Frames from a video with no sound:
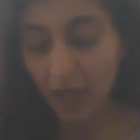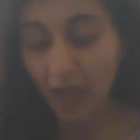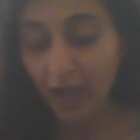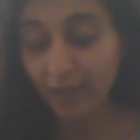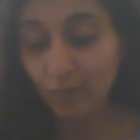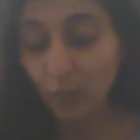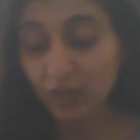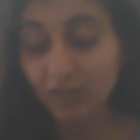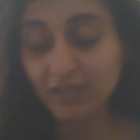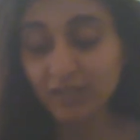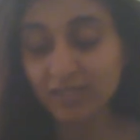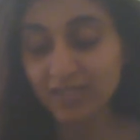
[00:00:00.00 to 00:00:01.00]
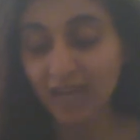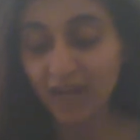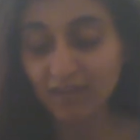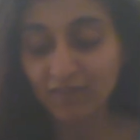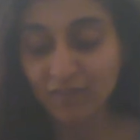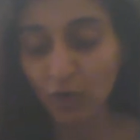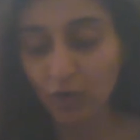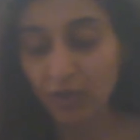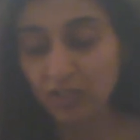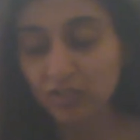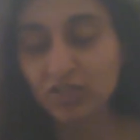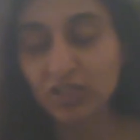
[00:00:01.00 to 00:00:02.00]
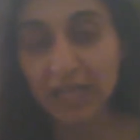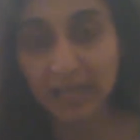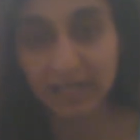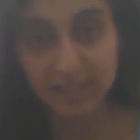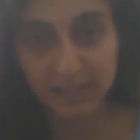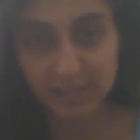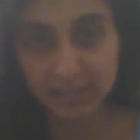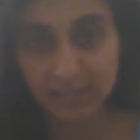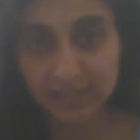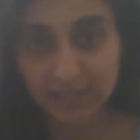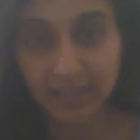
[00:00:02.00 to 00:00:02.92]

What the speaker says: and what they stand for in reality, their